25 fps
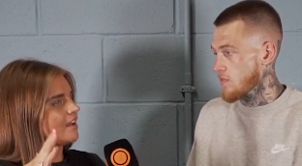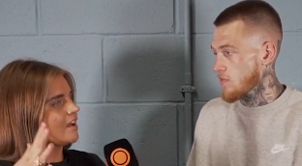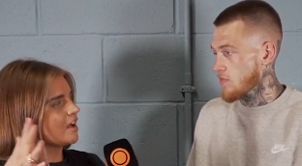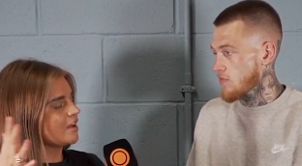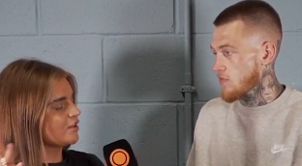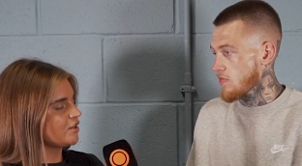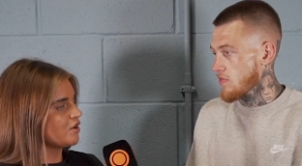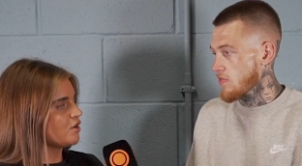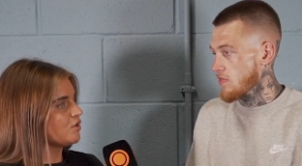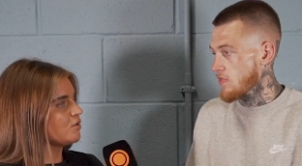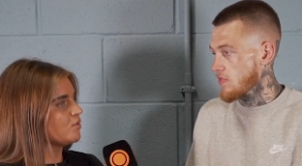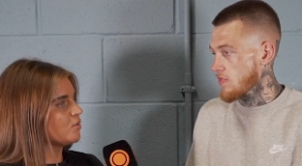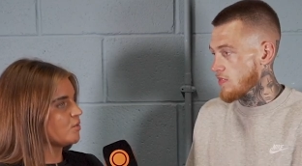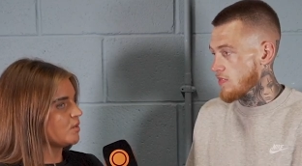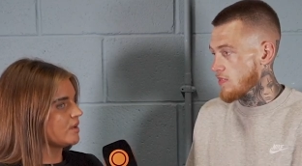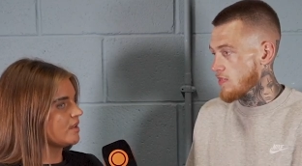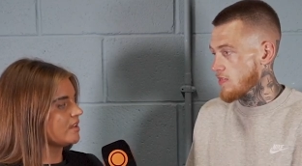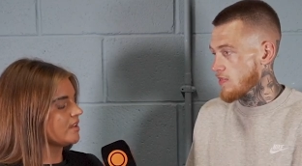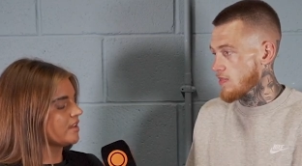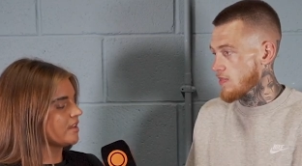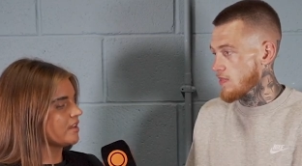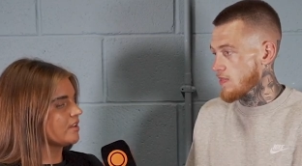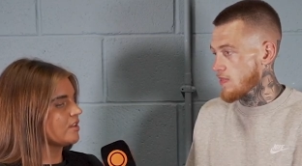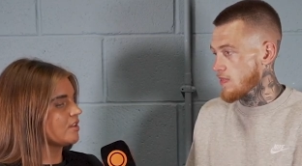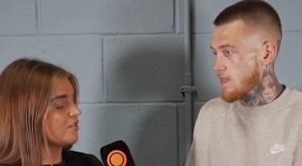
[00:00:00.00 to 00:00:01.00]
Speaker 1: I know
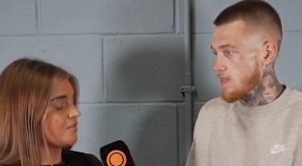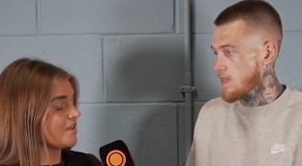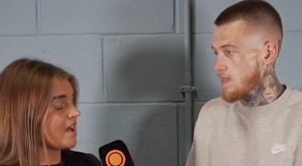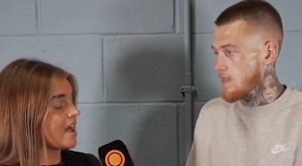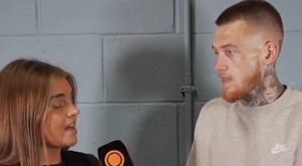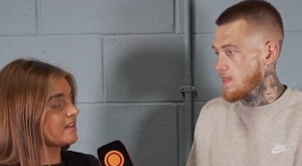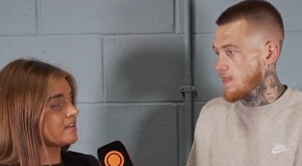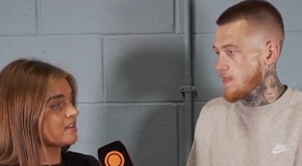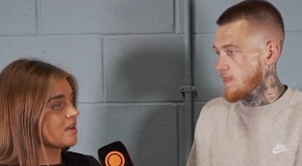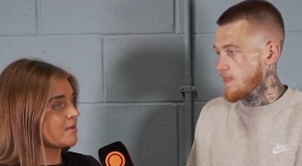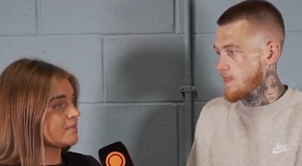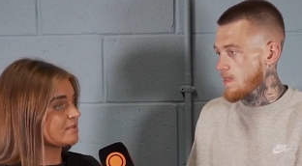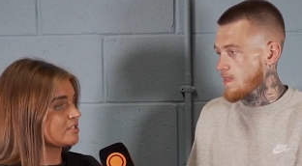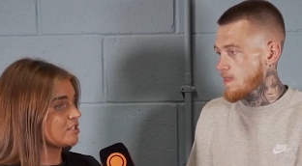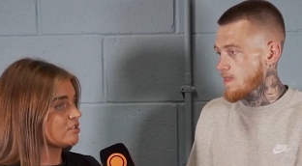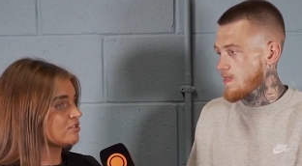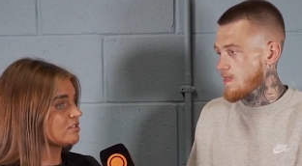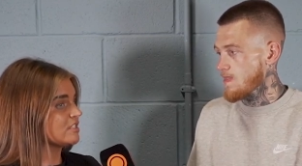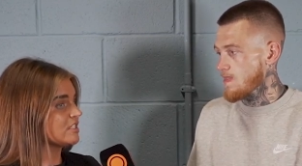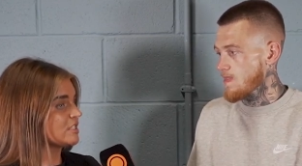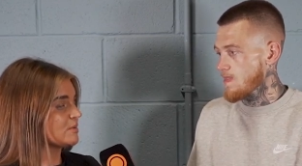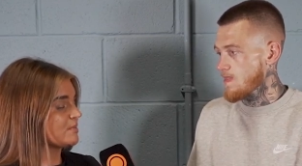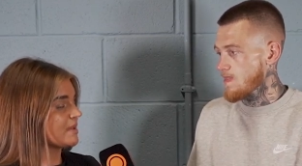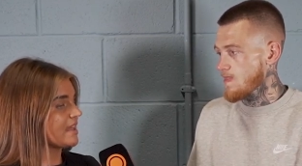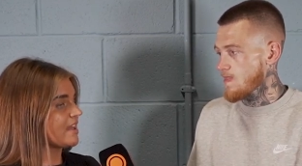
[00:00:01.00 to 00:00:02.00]
you've had an
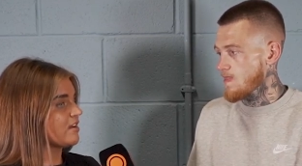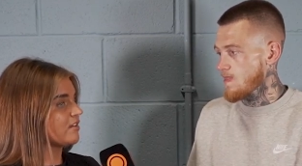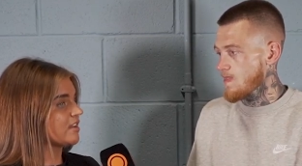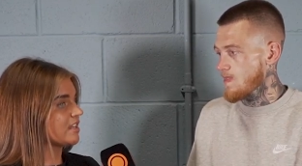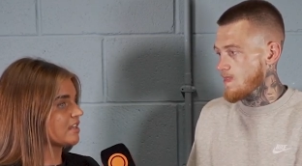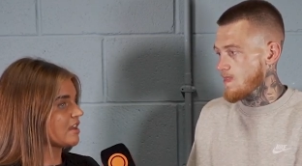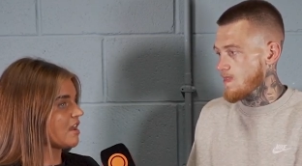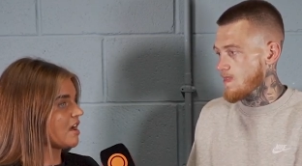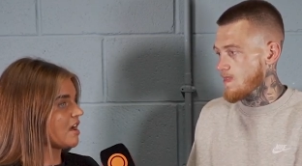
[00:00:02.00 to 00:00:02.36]
opportunity to be out in